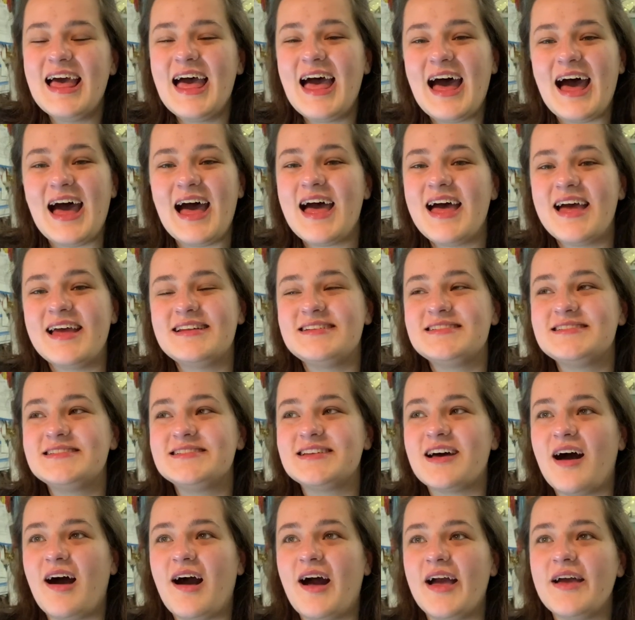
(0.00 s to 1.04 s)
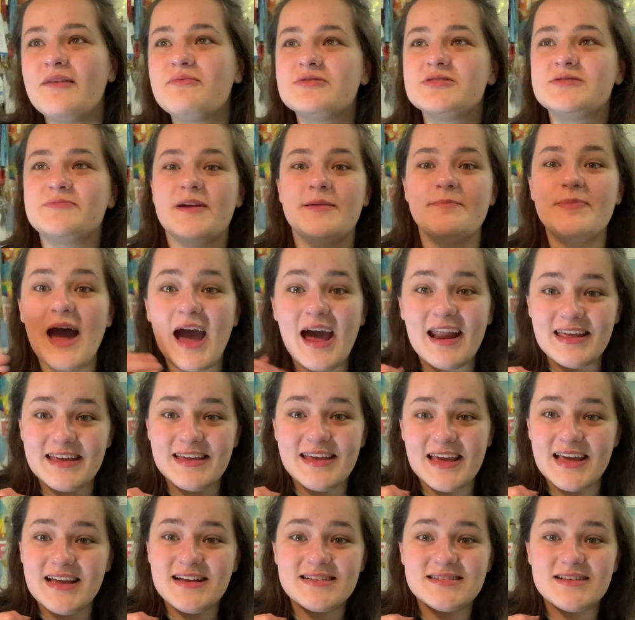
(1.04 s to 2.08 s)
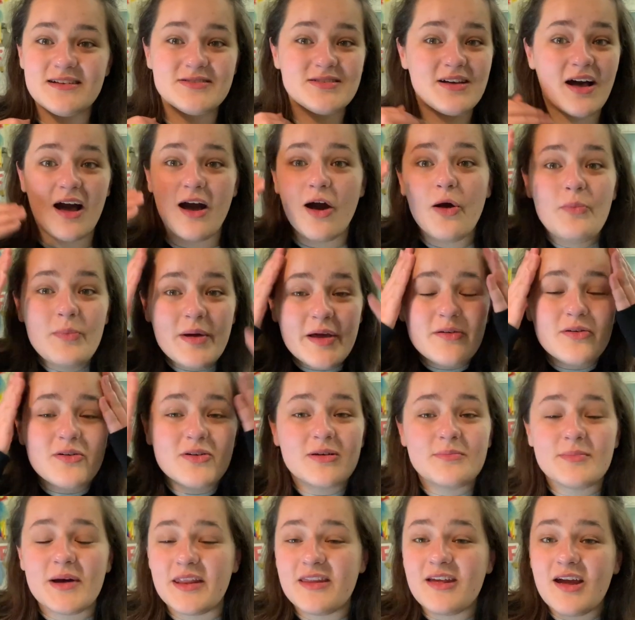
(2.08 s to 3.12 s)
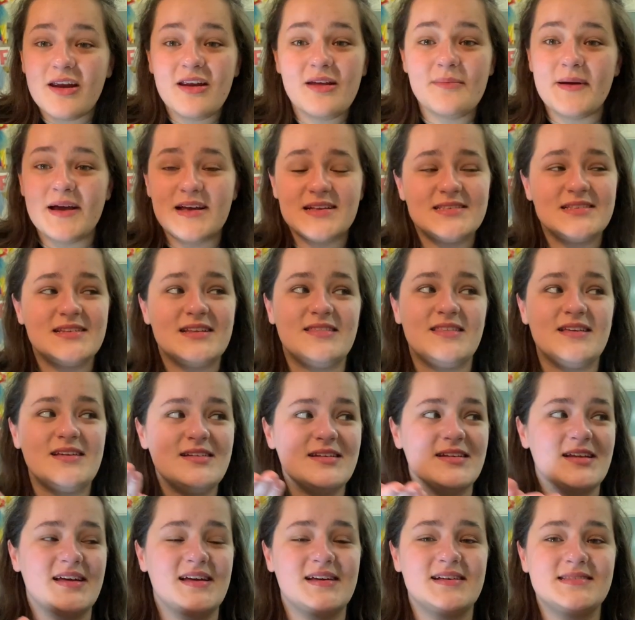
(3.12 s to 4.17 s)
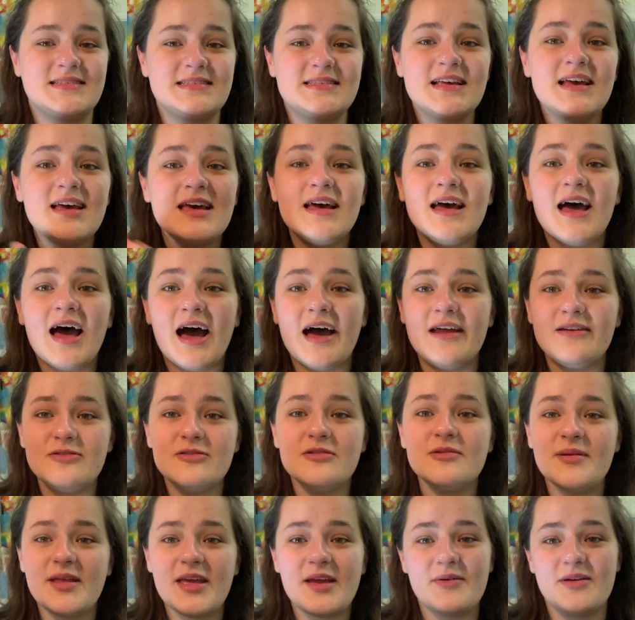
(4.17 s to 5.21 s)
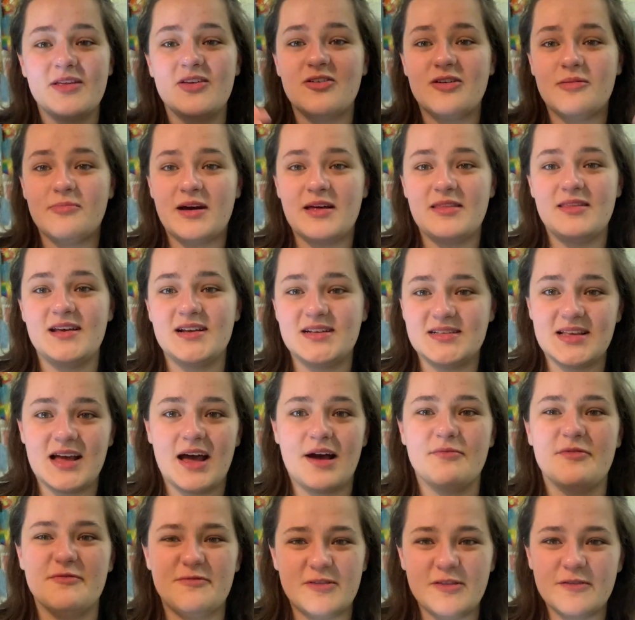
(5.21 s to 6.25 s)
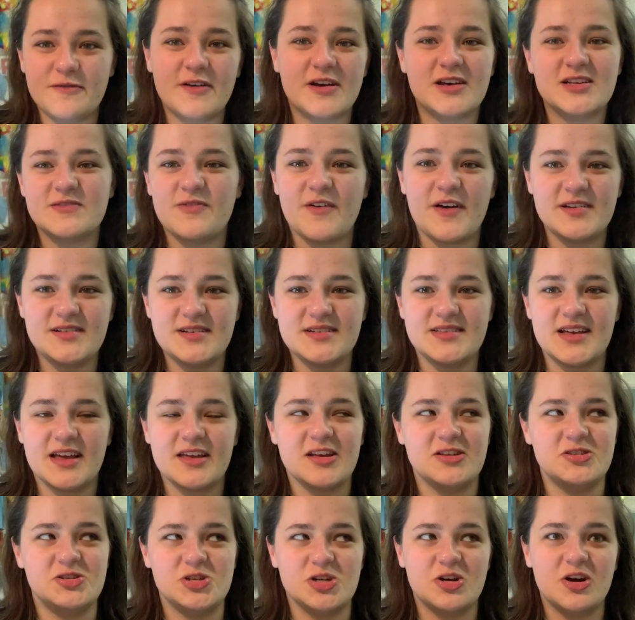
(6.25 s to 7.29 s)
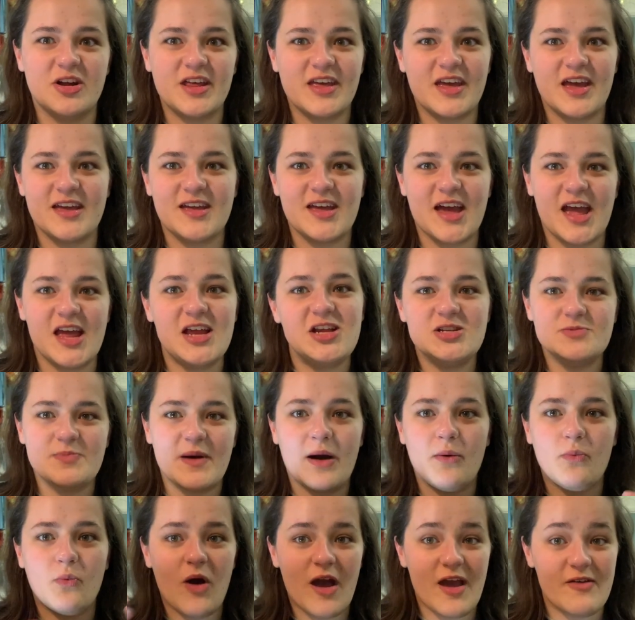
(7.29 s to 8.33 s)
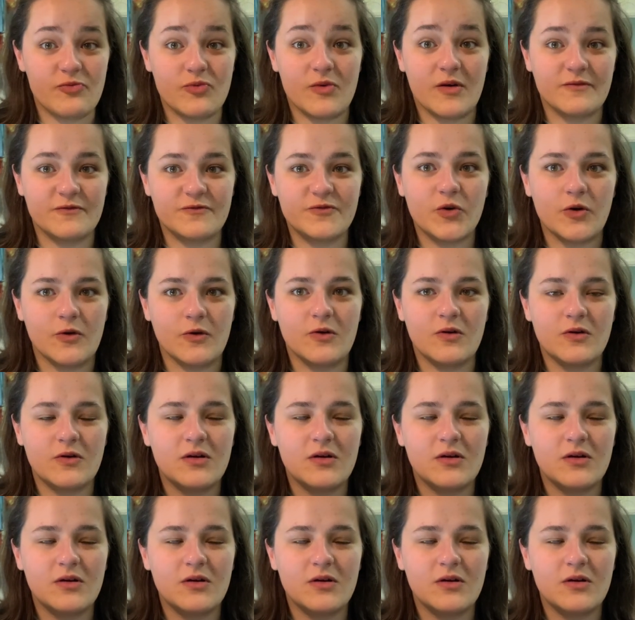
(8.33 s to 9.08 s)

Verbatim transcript: and I was really panicky because I was like, oh my God, am I the only person that think this? And only when you come out of the exam, within the first thirty seconds, you kind of get a gauge about what everyone thought.